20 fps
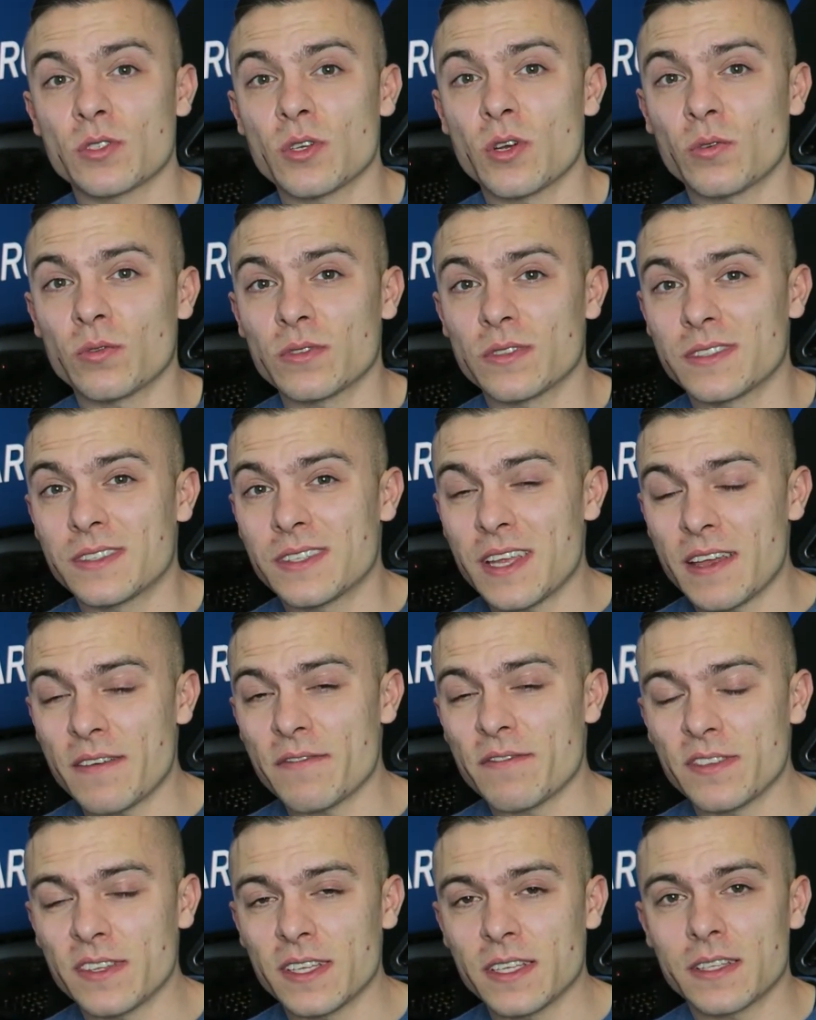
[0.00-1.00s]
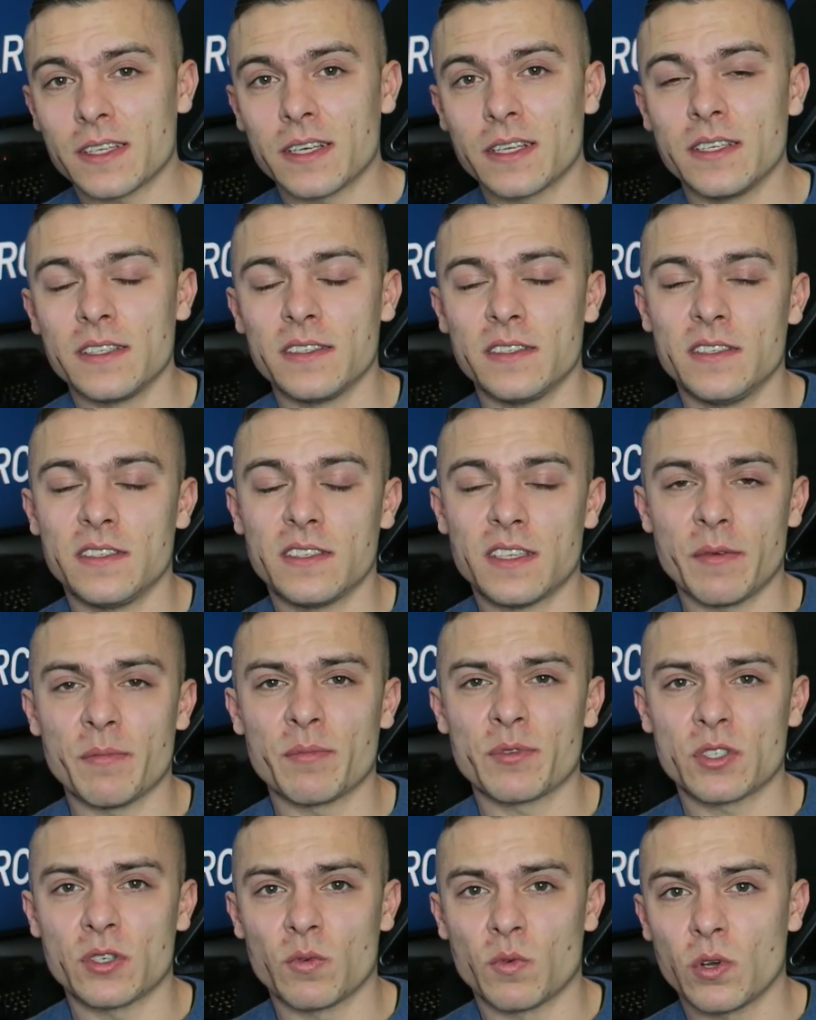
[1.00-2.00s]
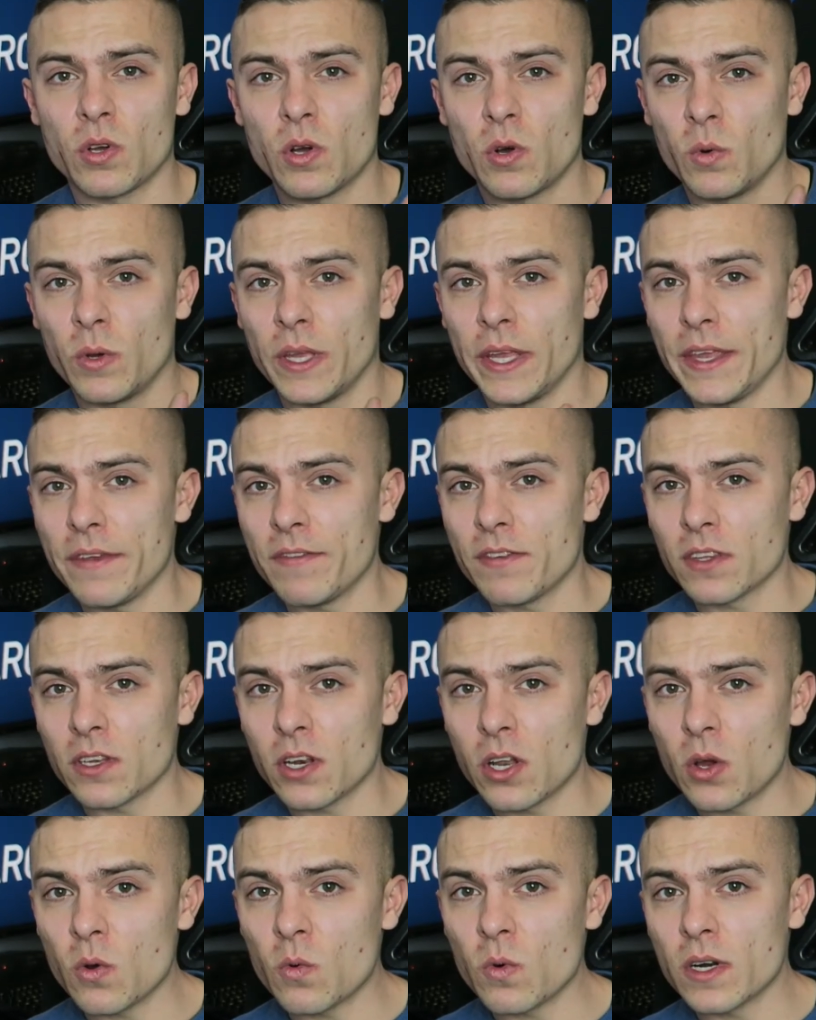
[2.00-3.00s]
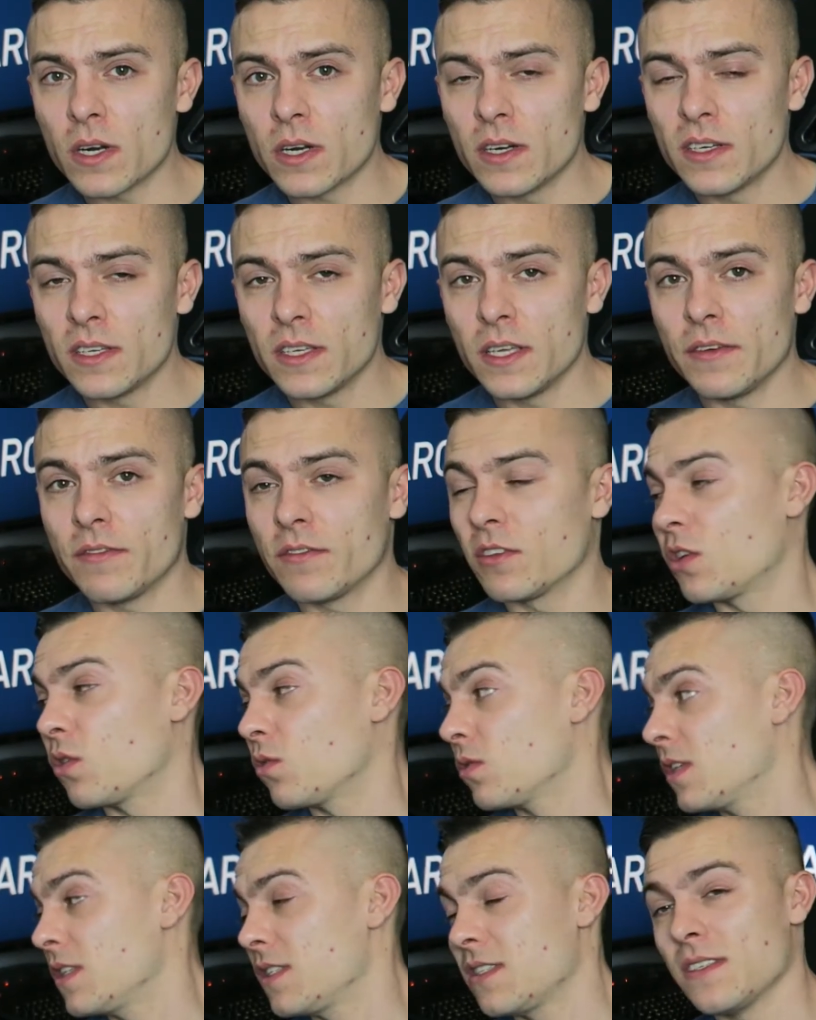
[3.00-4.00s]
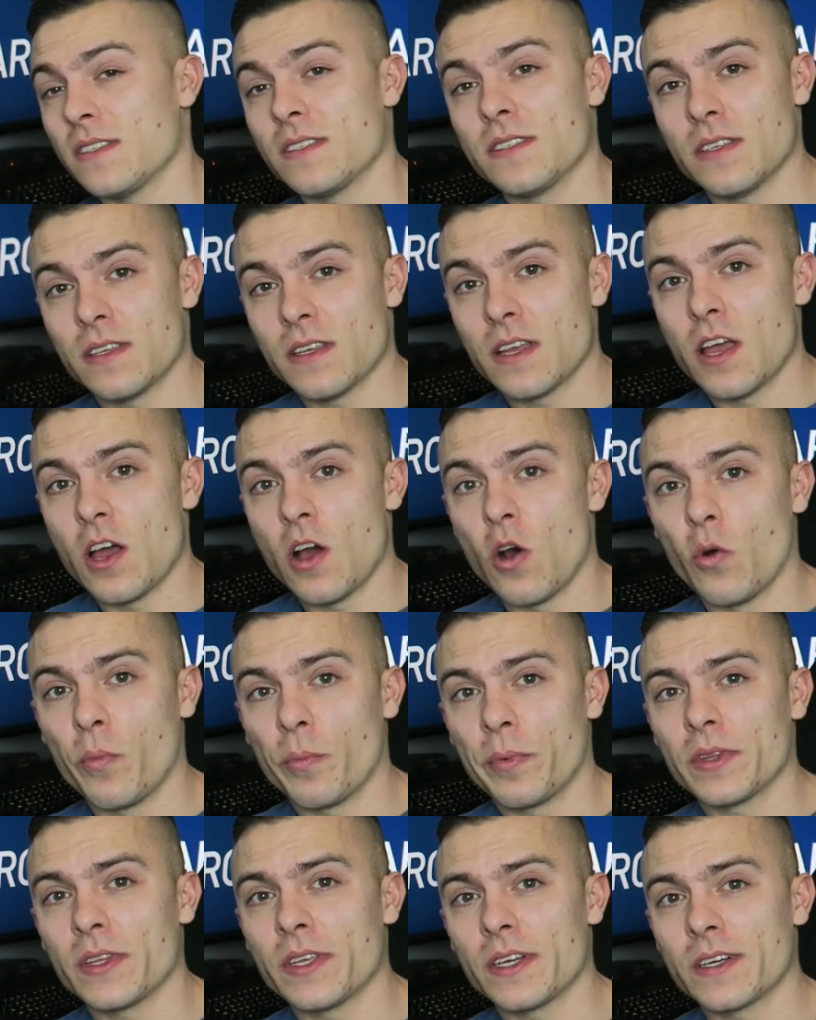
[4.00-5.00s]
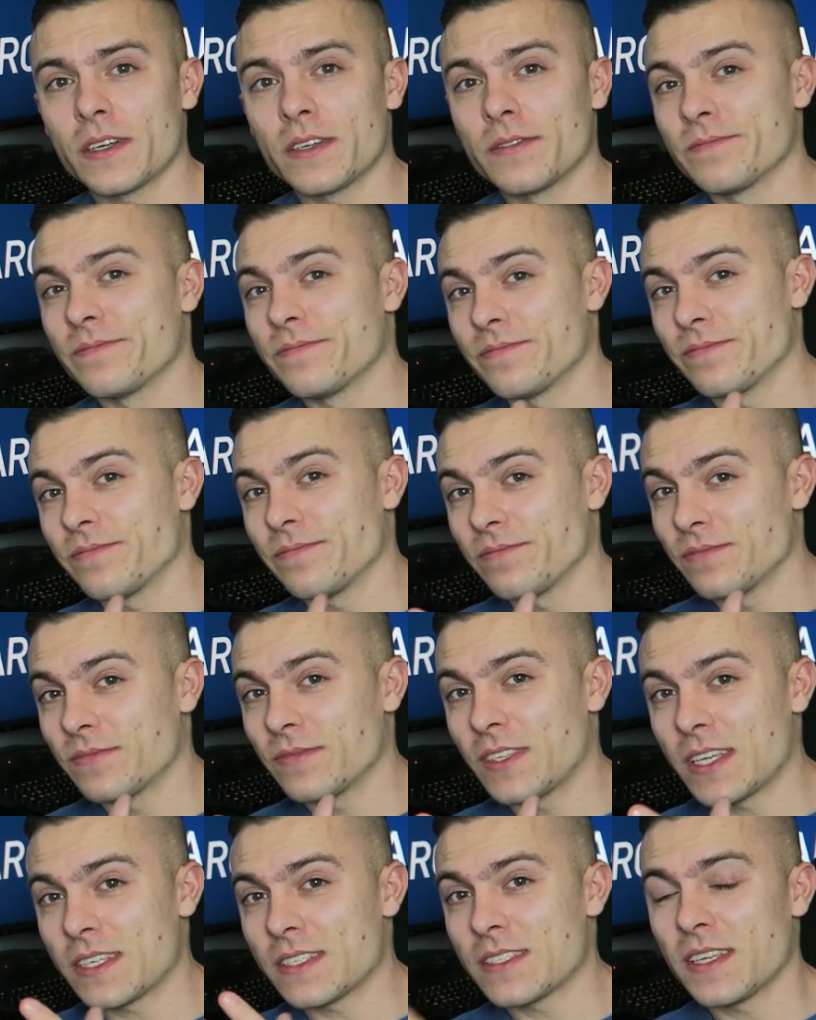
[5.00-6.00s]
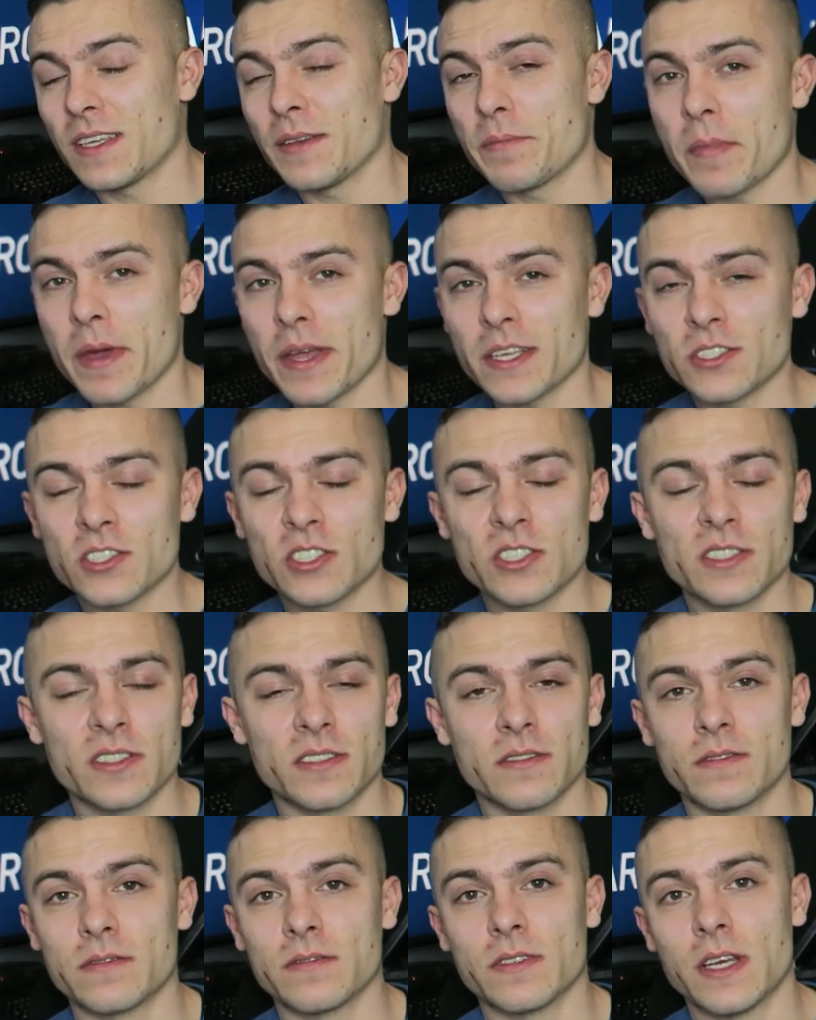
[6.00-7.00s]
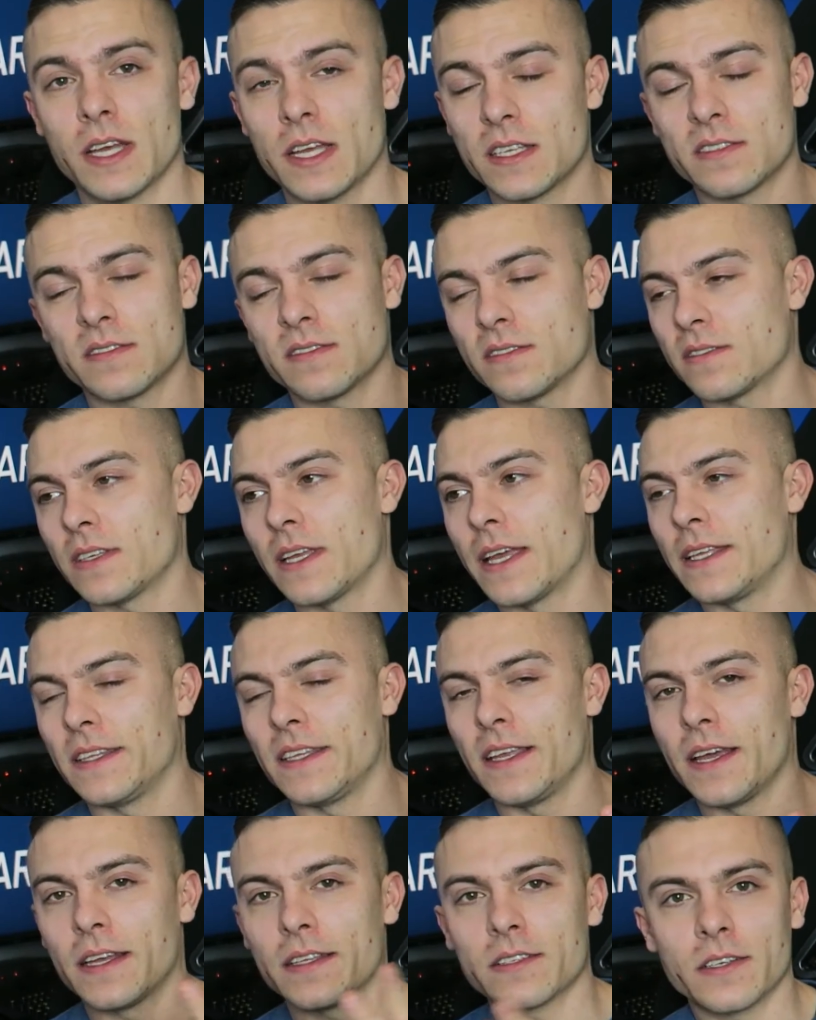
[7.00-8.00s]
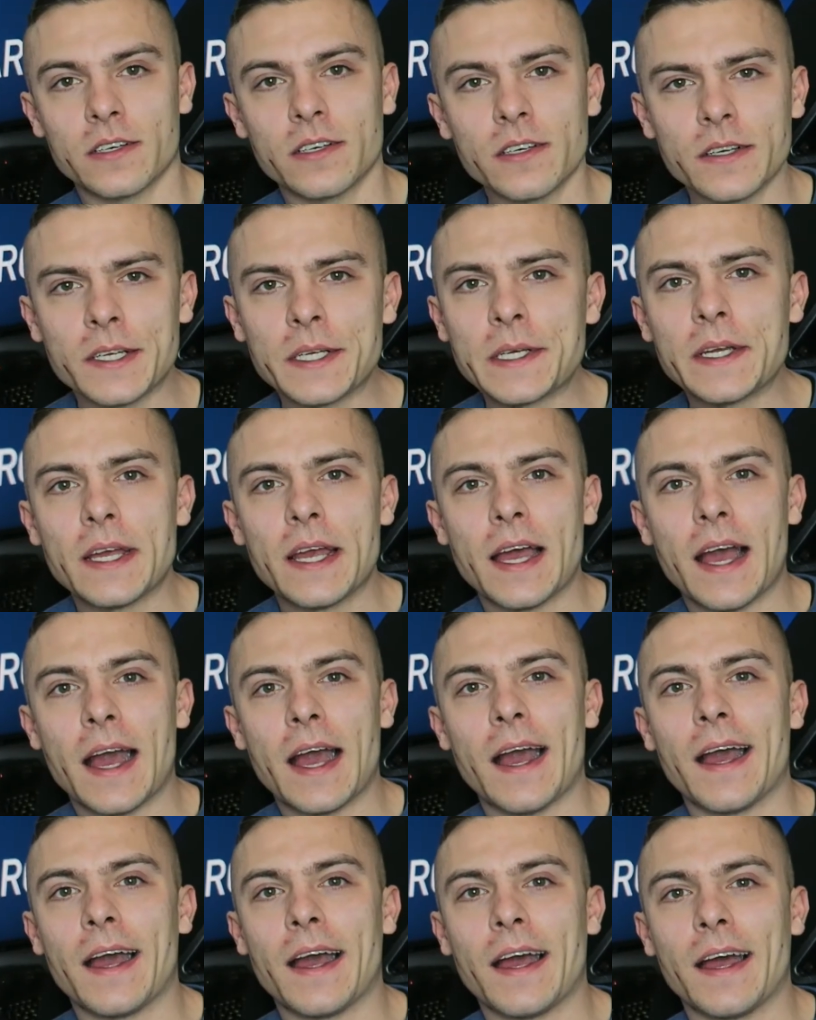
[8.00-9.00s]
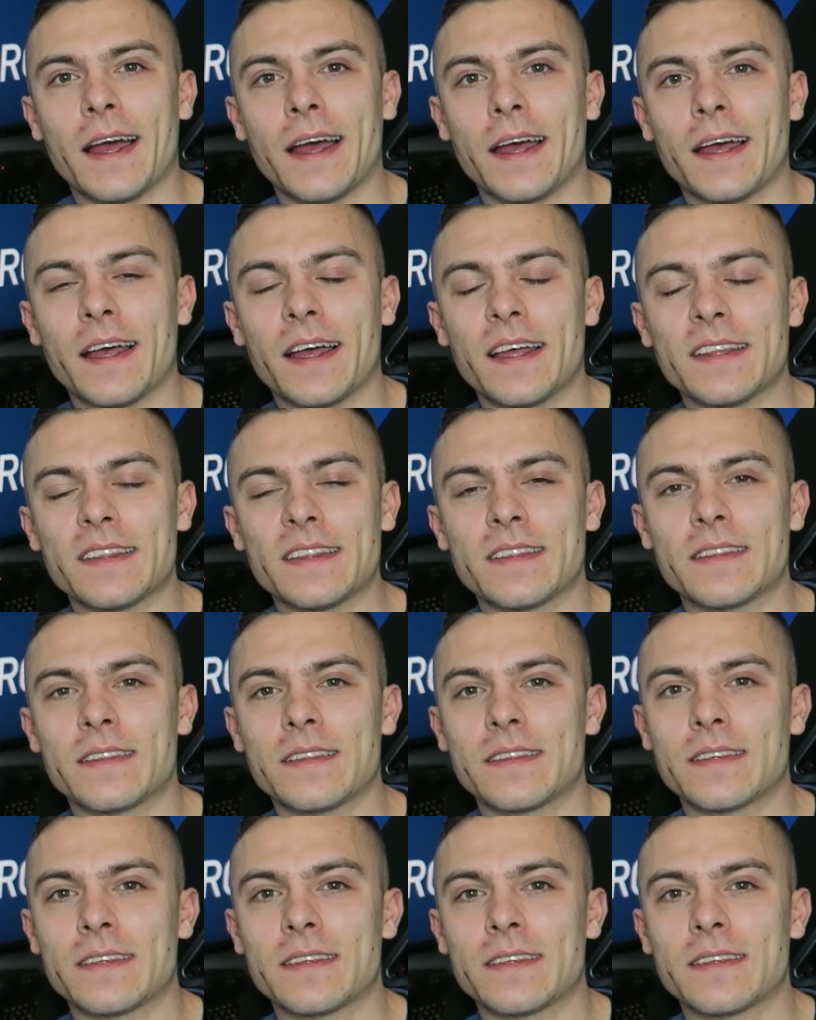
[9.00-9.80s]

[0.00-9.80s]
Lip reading: So definitely the temperature will go even lower, even though this is open air testing bench as any other, and